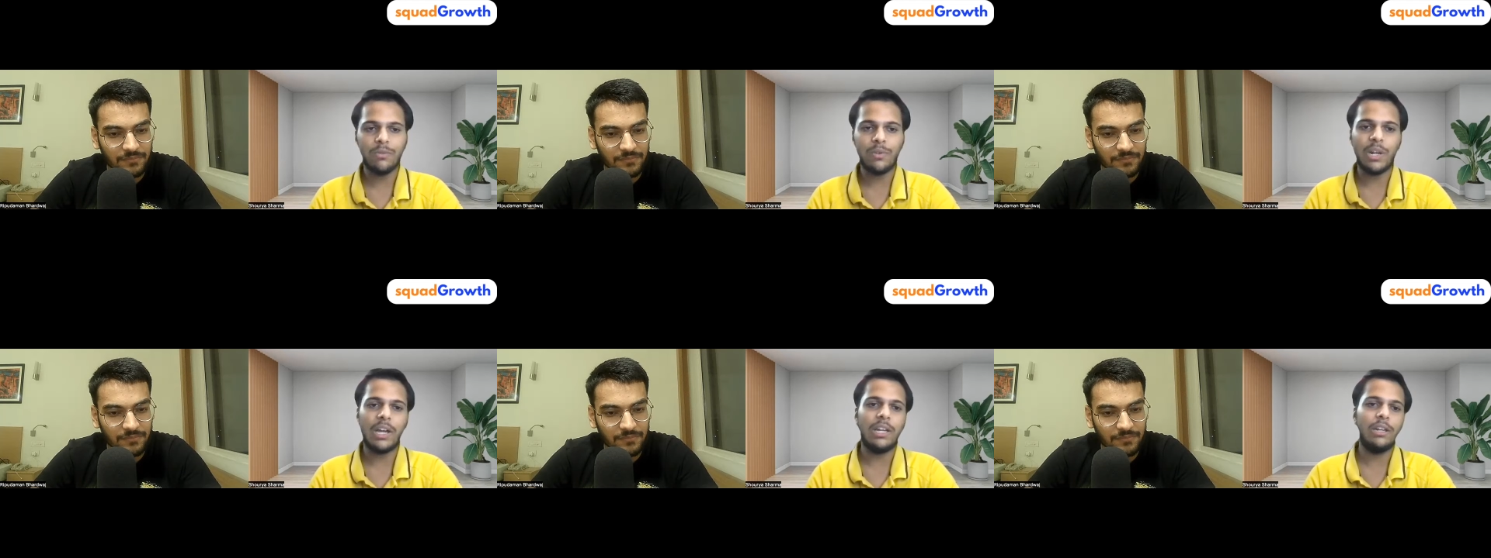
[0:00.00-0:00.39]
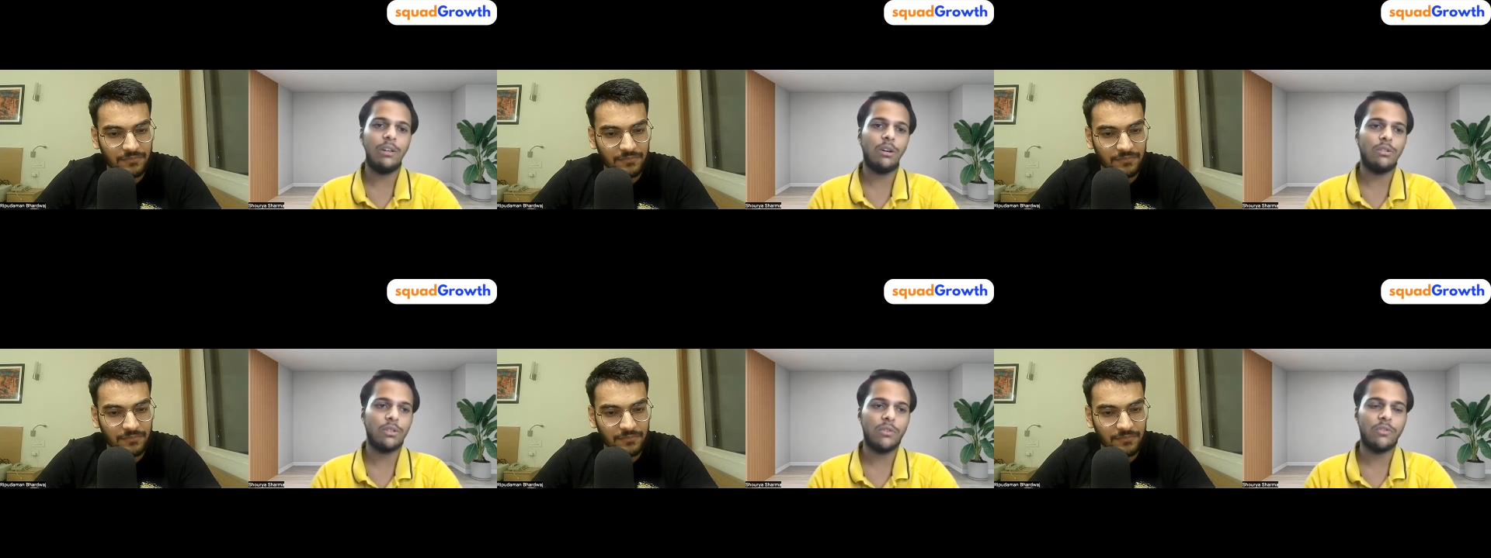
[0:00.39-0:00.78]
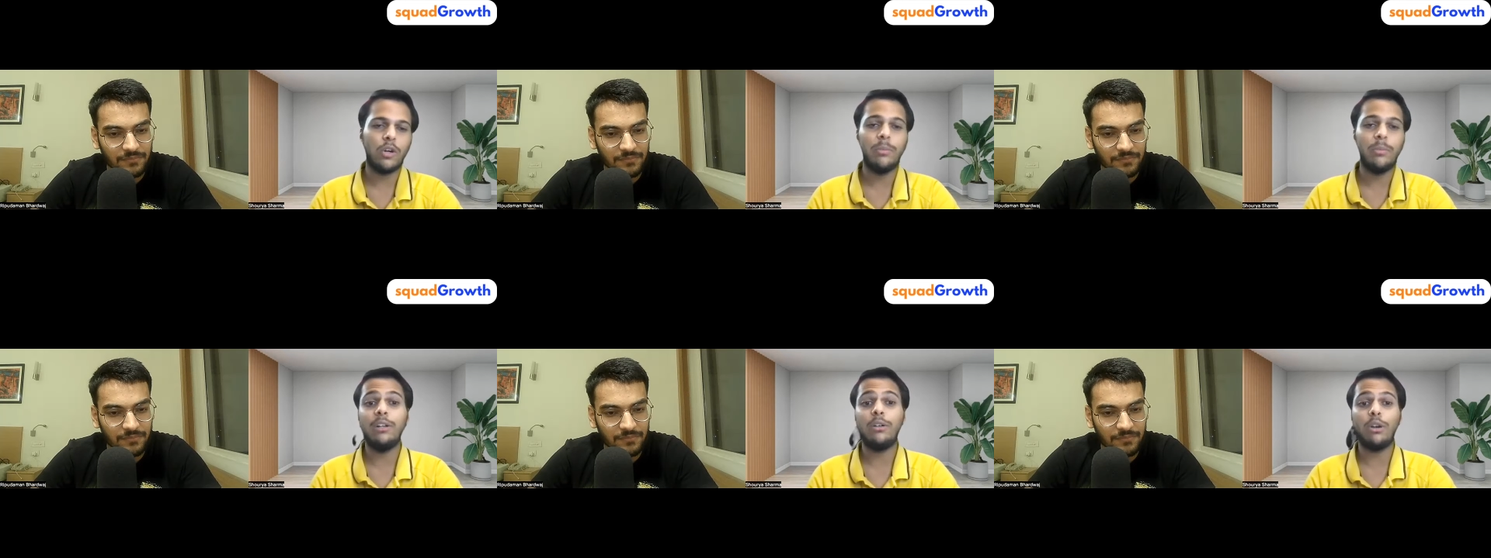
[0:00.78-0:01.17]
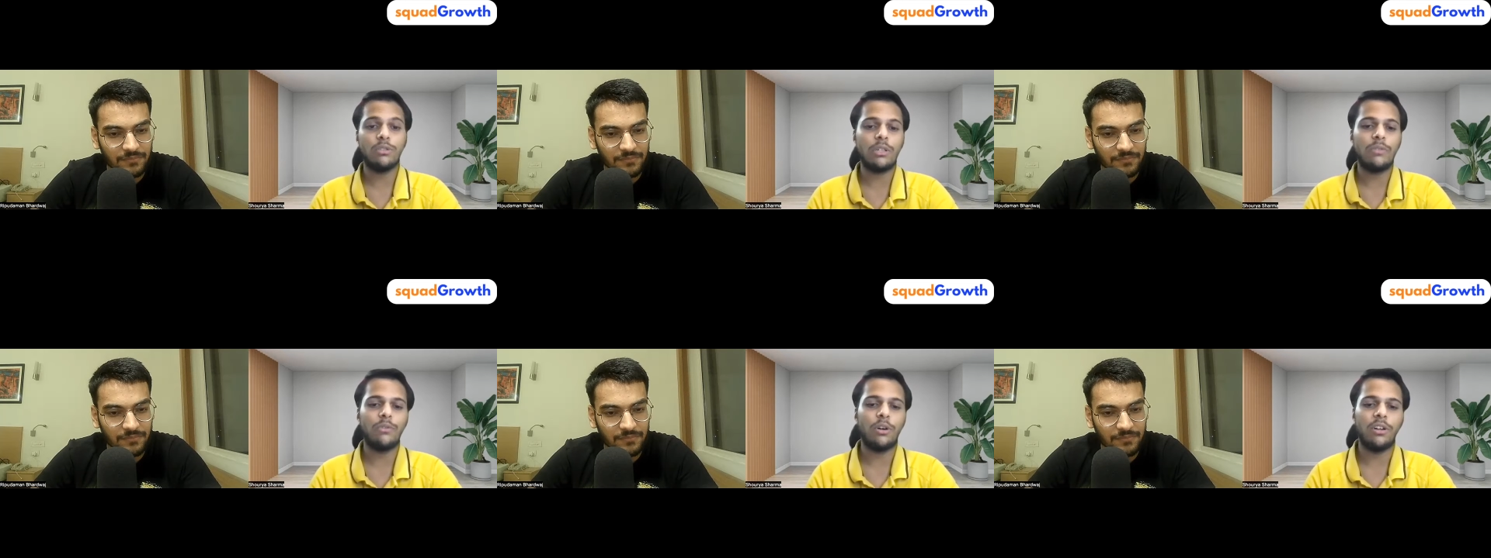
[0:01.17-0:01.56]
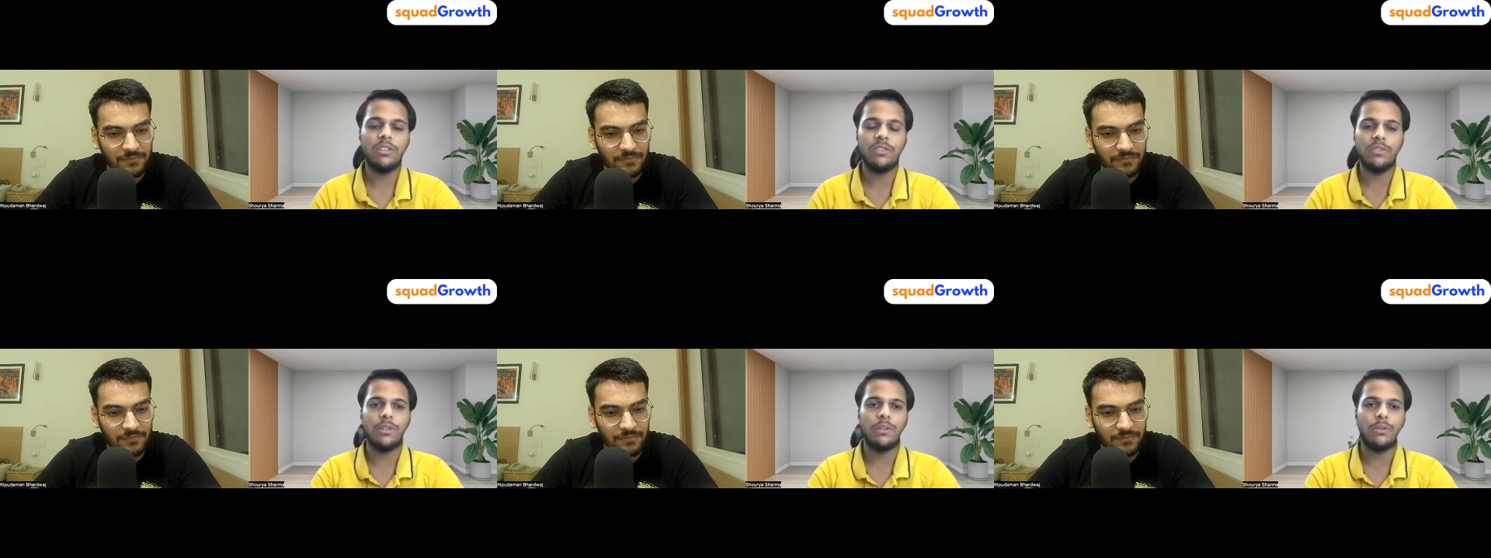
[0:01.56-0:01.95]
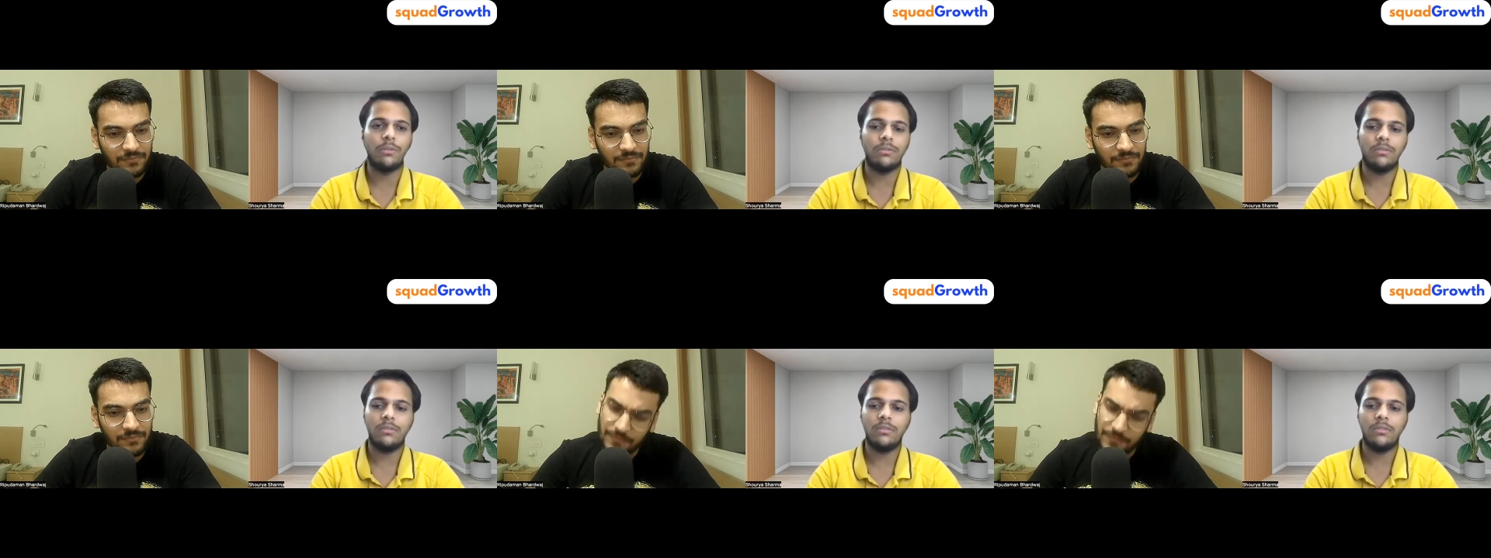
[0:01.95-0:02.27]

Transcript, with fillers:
Speaker 1: of like, lots of comment, lots of audience with you.